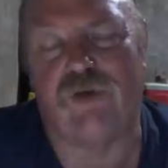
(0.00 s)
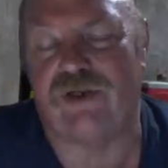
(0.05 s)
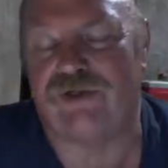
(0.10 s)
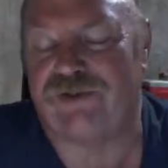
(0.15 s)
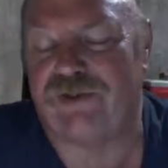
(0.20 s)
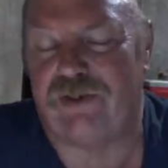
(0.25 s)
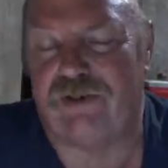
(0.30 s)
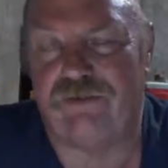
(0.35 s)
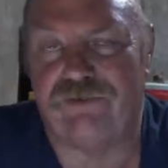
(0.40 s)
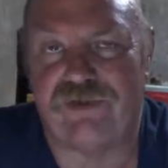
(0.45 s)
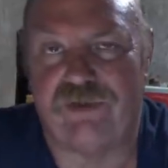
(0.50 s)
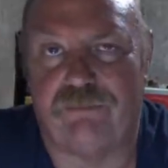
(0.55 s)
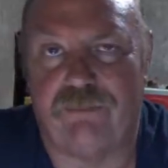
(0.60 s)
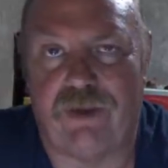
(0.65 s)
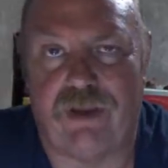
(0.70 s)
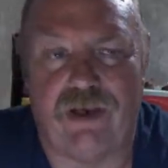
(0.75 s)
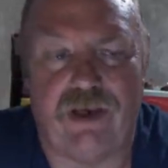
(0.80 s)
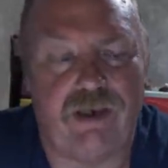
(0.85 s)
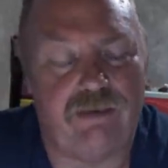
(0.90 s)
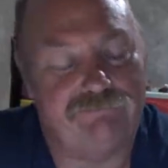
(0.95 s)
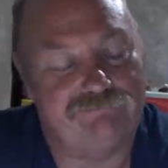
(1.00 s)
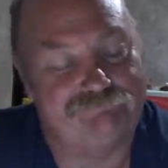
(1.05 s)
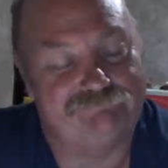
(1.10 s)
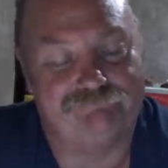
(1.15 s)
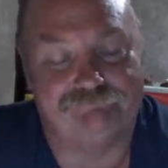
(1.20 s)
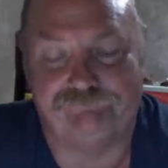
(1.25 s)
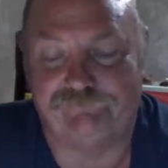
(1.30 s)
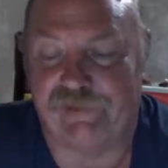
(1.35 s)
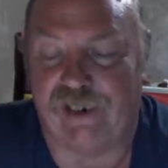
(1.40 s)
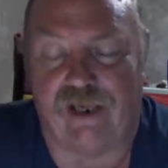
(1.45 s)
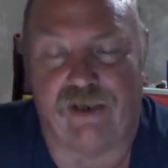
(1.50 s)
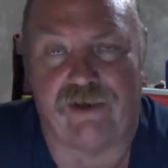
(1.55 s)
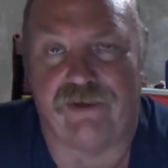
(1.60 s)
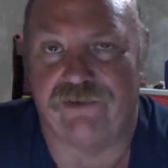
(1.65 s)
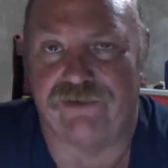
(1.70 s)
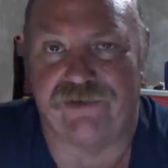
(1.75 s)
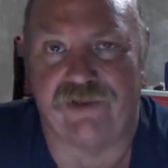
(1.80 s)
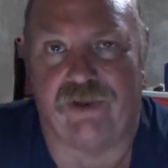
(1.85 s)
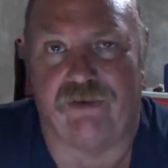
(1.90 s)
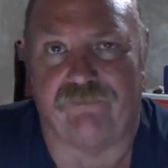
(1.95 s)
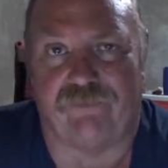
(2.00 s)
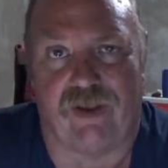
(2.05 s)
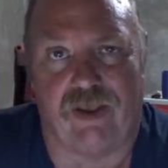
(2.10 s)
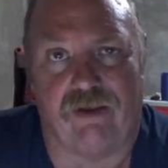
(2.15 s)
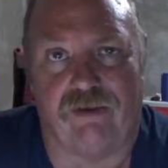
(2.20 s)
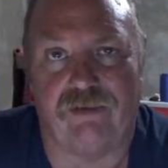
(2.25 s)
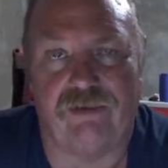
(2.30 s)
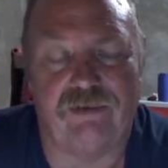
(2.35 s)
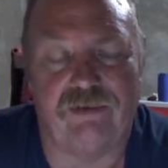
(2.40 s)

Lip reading: to send her some money, knock yourself out.